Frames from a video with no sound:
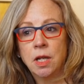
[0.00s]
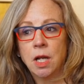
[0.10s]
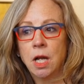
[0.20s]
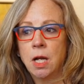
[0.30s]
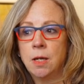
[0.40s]

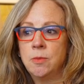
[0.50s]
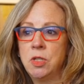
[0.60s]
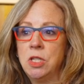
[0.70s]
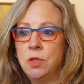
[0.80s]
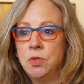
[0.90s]
um, to
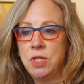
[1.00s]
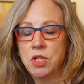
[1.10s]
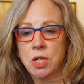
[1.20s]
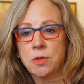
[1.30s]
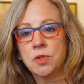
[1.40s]
use each
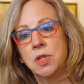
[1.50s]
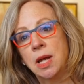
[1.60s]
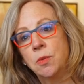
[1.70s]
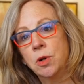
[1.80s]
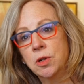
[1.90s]
other's
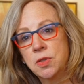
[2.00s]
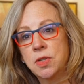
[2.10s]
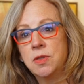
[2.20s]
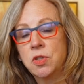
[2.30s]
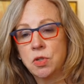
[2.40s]
networks
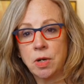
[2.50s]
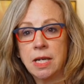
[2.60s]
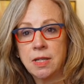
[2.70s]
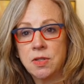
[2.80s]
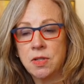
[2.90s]
and
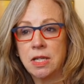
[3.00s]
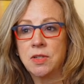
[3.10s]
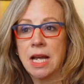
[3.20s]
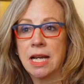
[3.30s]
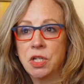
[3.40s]
strengths and
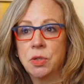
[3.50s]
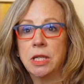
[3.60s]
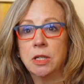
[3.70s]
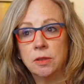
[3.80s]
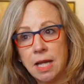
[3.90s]
to actually
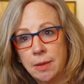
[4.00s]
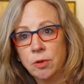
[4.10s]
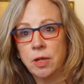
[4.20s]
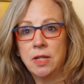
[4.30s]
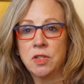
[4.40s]

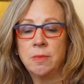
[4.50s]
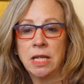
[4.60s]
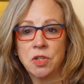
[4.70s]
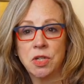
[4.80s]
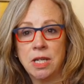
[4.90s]
collaborate to make
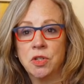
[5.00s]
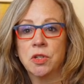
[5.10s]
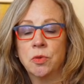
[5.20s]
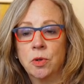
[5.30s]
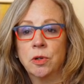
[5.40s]
change in
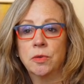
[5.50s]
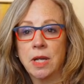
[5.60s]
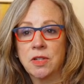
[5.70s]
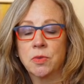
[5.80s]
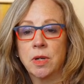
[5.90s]
the world,
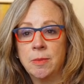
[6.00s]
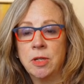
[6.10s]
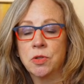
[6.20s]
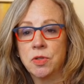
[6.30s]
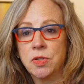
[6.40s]
that's what I'm
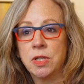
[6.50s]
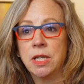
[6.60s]
interested